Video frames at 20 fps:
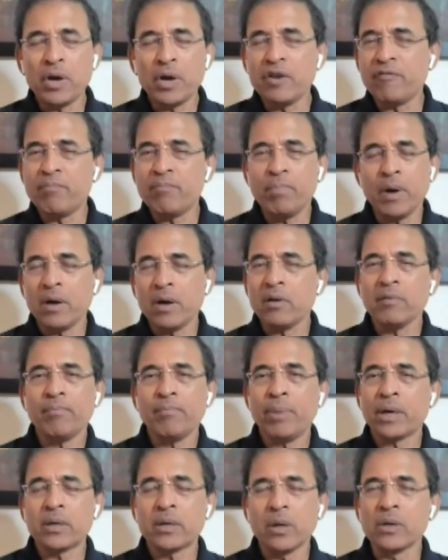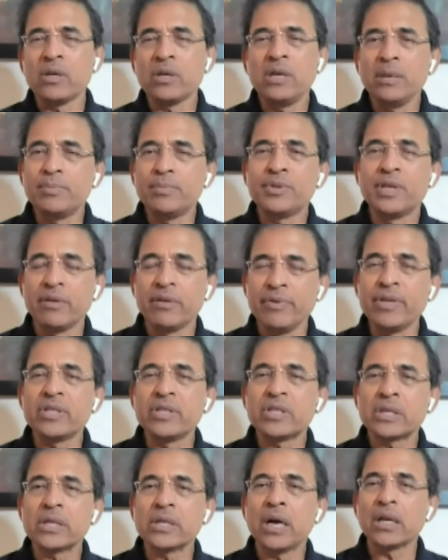But if uh, Buttler keeps
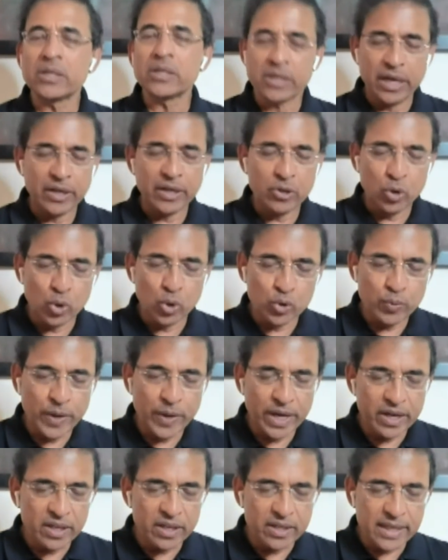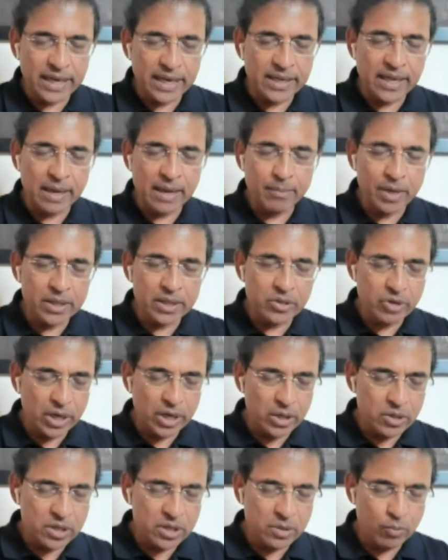giving starts like those, where is that game? Let's
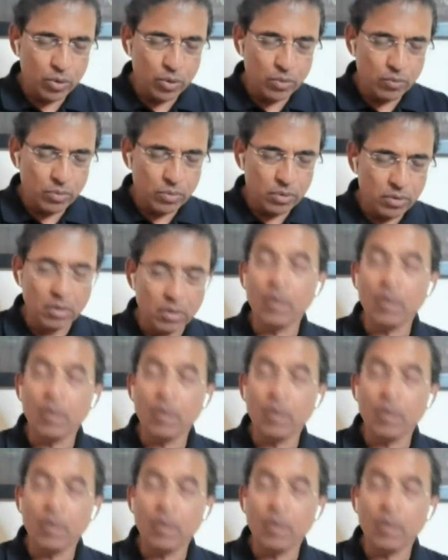try and see what.